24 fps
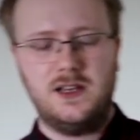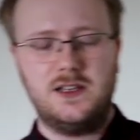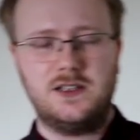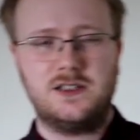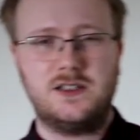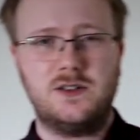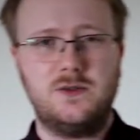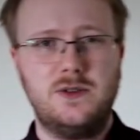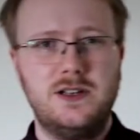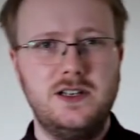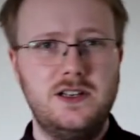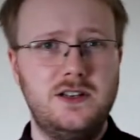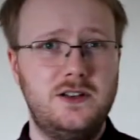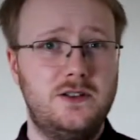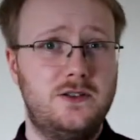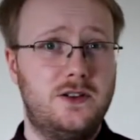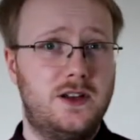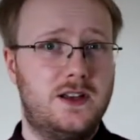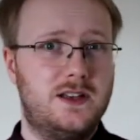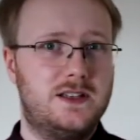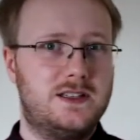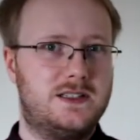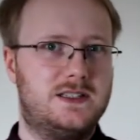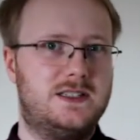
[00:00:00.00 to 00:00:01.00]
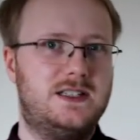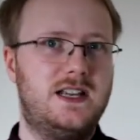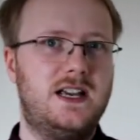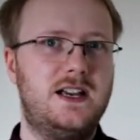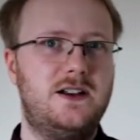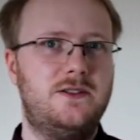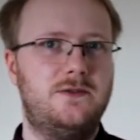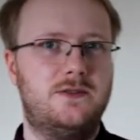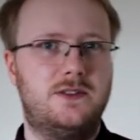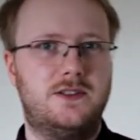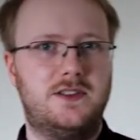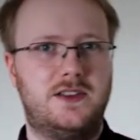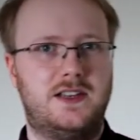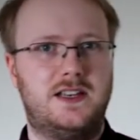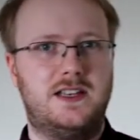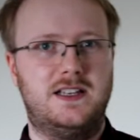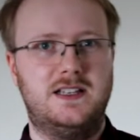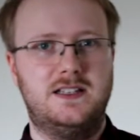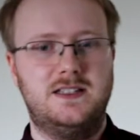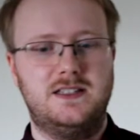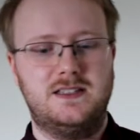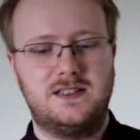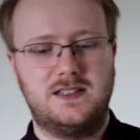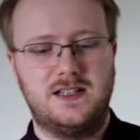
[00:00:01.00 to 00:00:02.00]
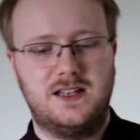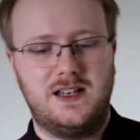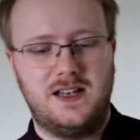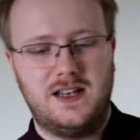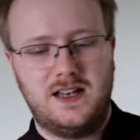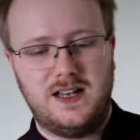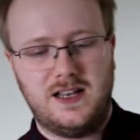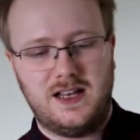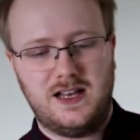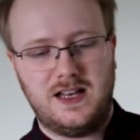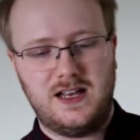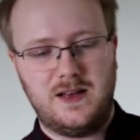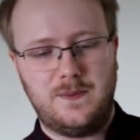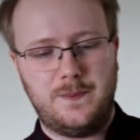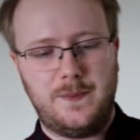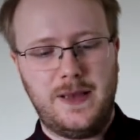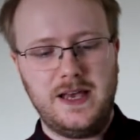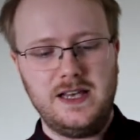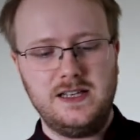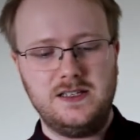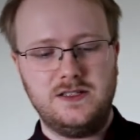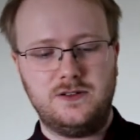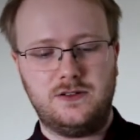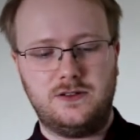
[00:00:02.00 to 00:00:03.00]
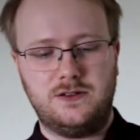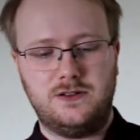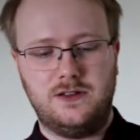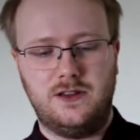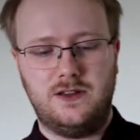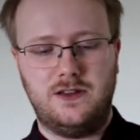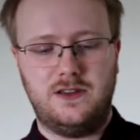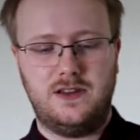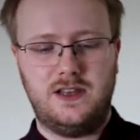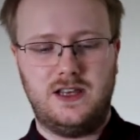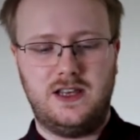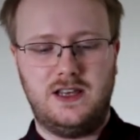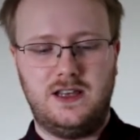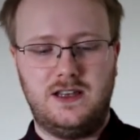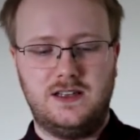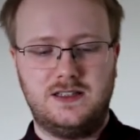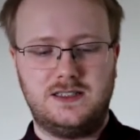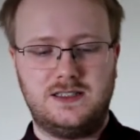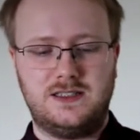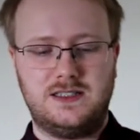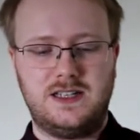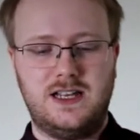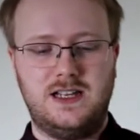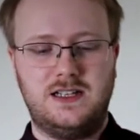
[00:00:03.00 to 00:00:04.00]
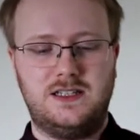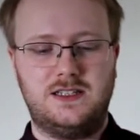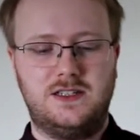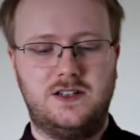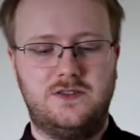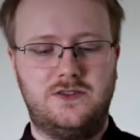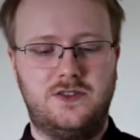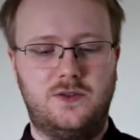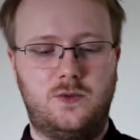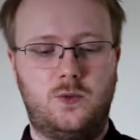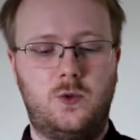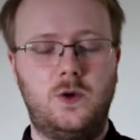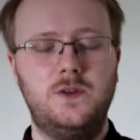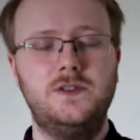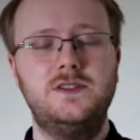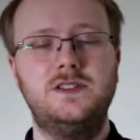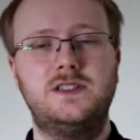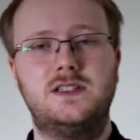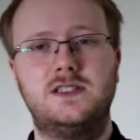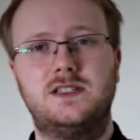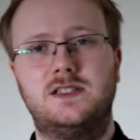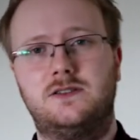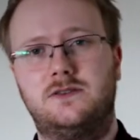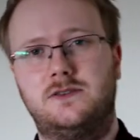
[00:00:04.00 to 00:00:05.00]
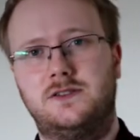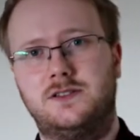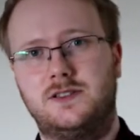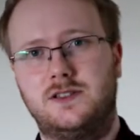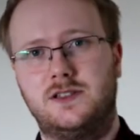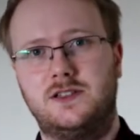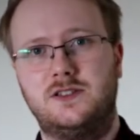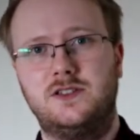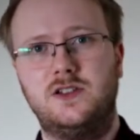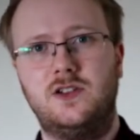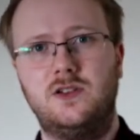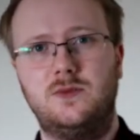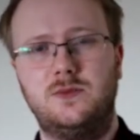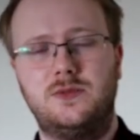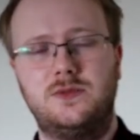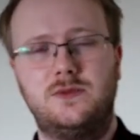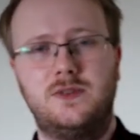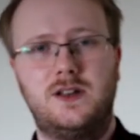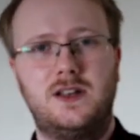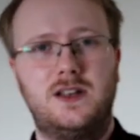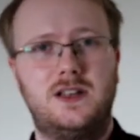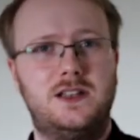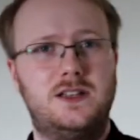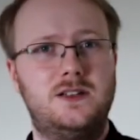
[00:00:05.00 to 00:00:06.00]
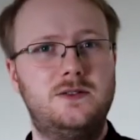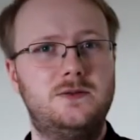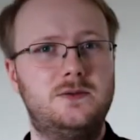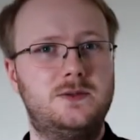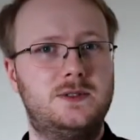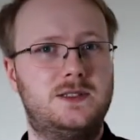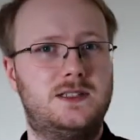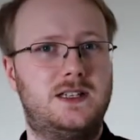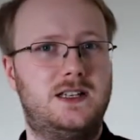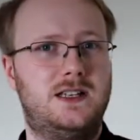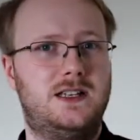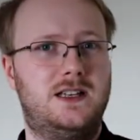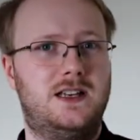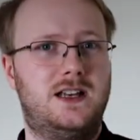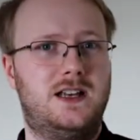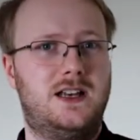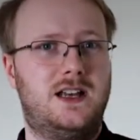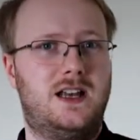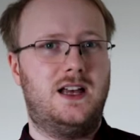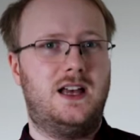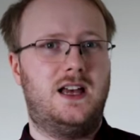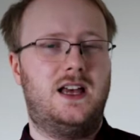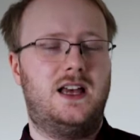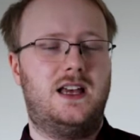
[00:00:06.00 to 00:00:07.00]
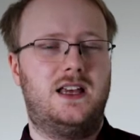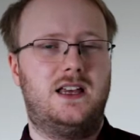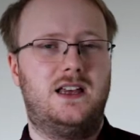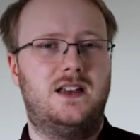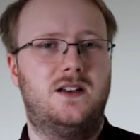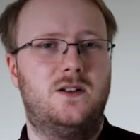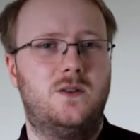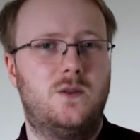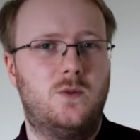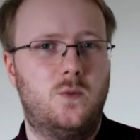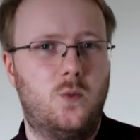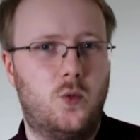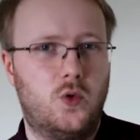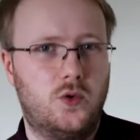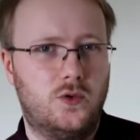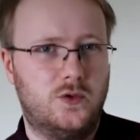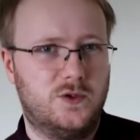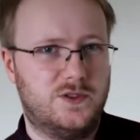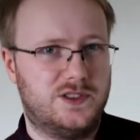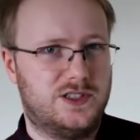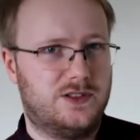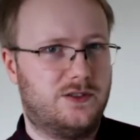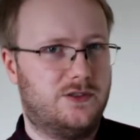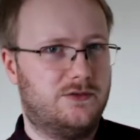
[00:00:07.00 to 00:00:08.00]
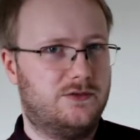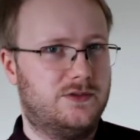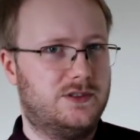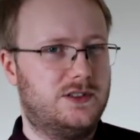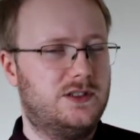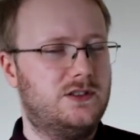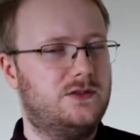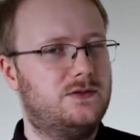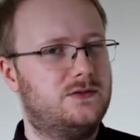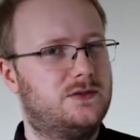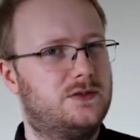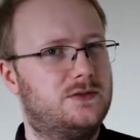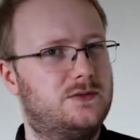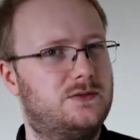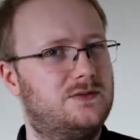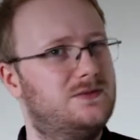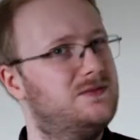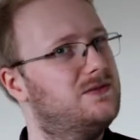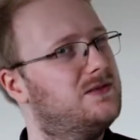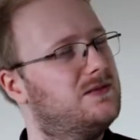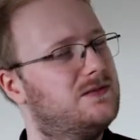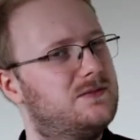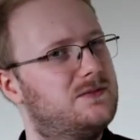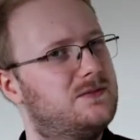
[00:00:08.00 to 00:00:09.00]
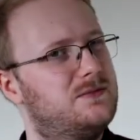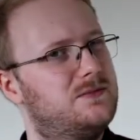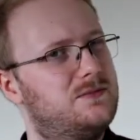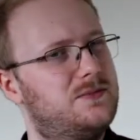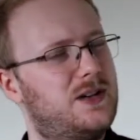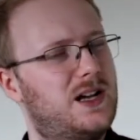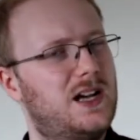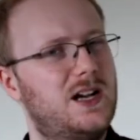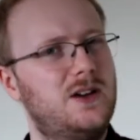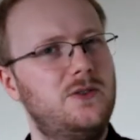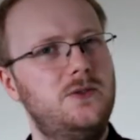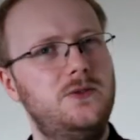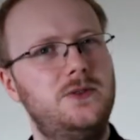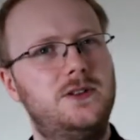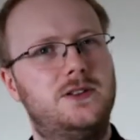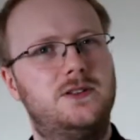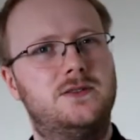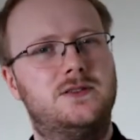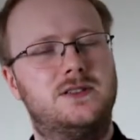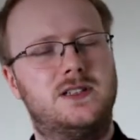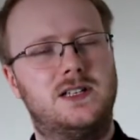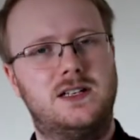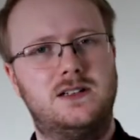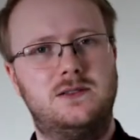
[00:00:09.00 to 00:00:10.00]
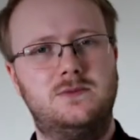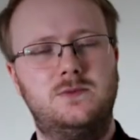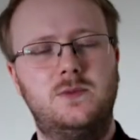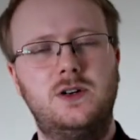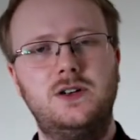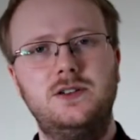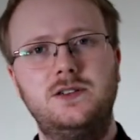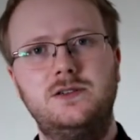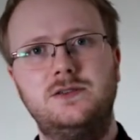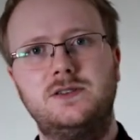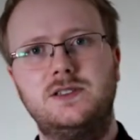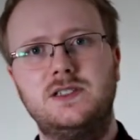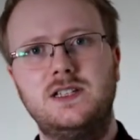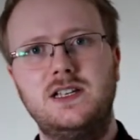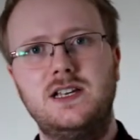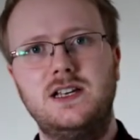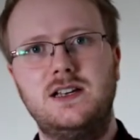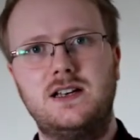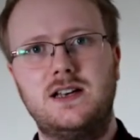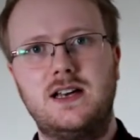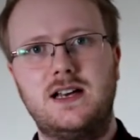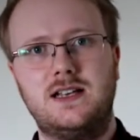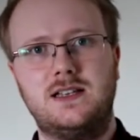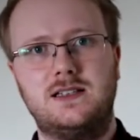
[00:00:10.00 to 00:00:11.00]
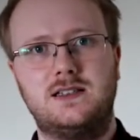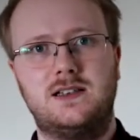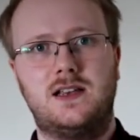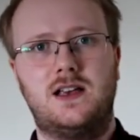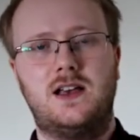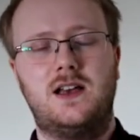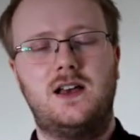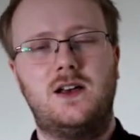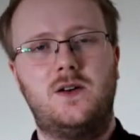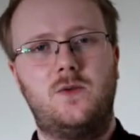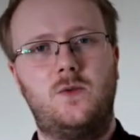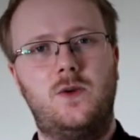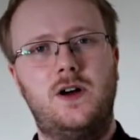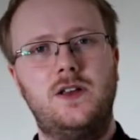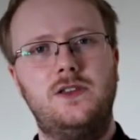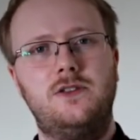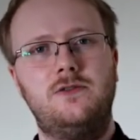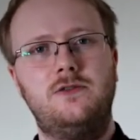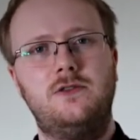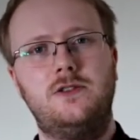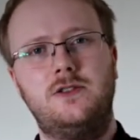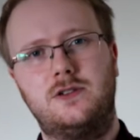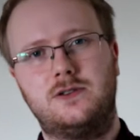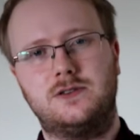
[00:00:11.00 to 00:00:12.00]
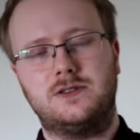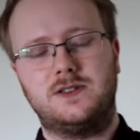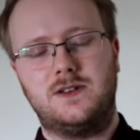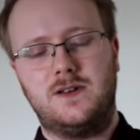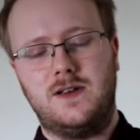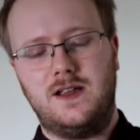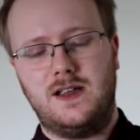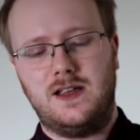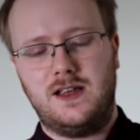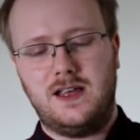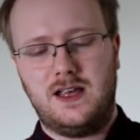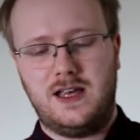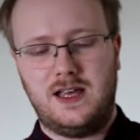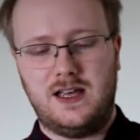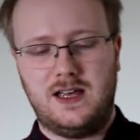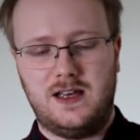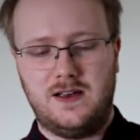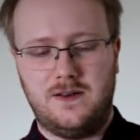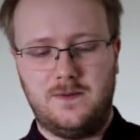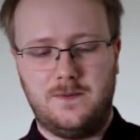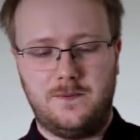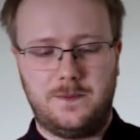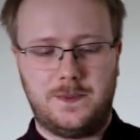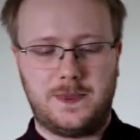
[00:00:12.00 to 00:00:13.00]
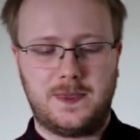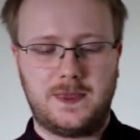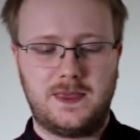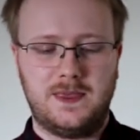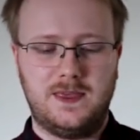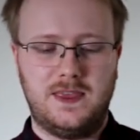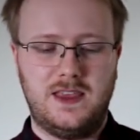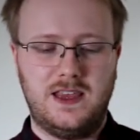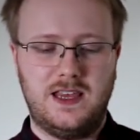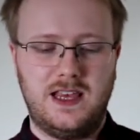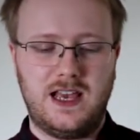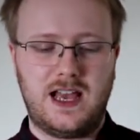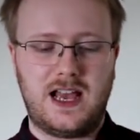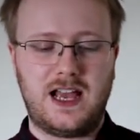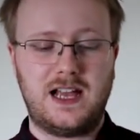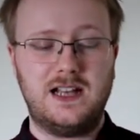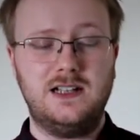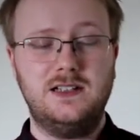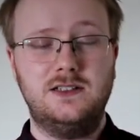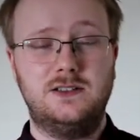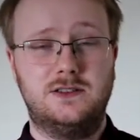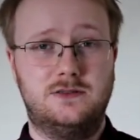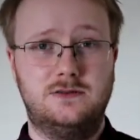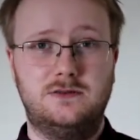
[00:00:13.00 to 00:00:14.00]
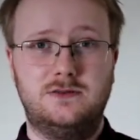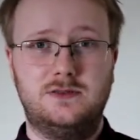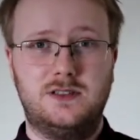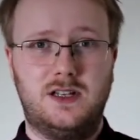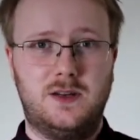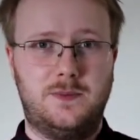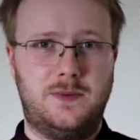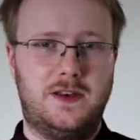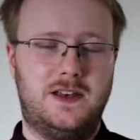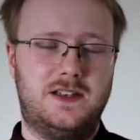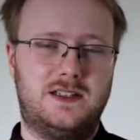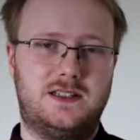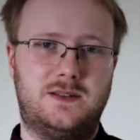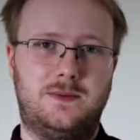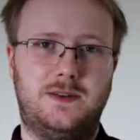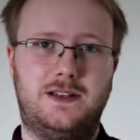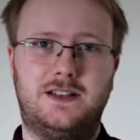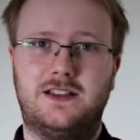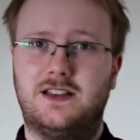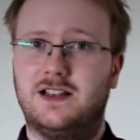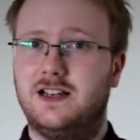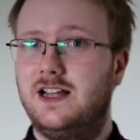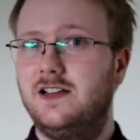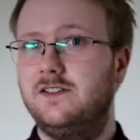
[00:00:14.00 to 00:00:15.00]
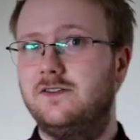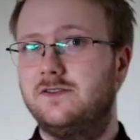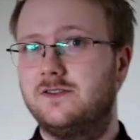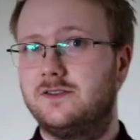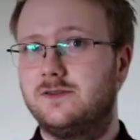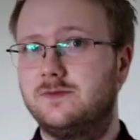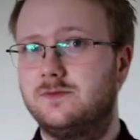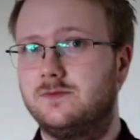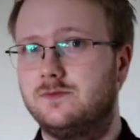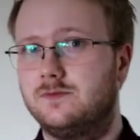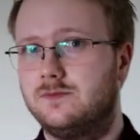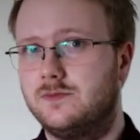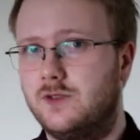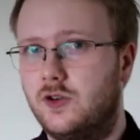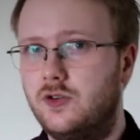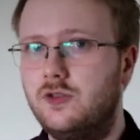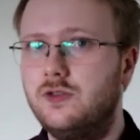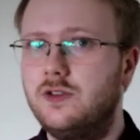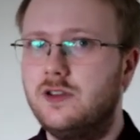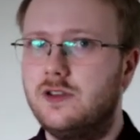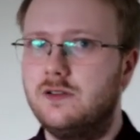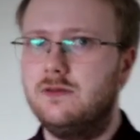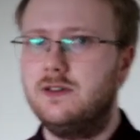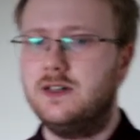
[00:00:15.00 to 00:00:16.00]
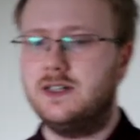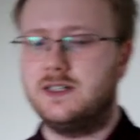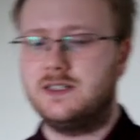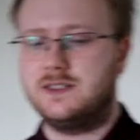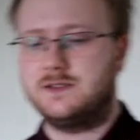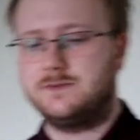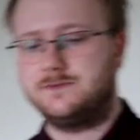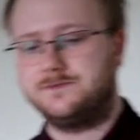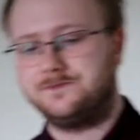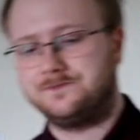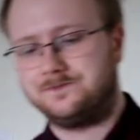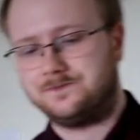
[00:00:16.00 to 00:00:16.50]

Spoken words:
So when you stare at these, based on the state of the ones and zeros at the top, you'll see a 1 or 0 result. But how will you see it? Well, you'll see it as whether or not the angle appears to be to the left or to the right.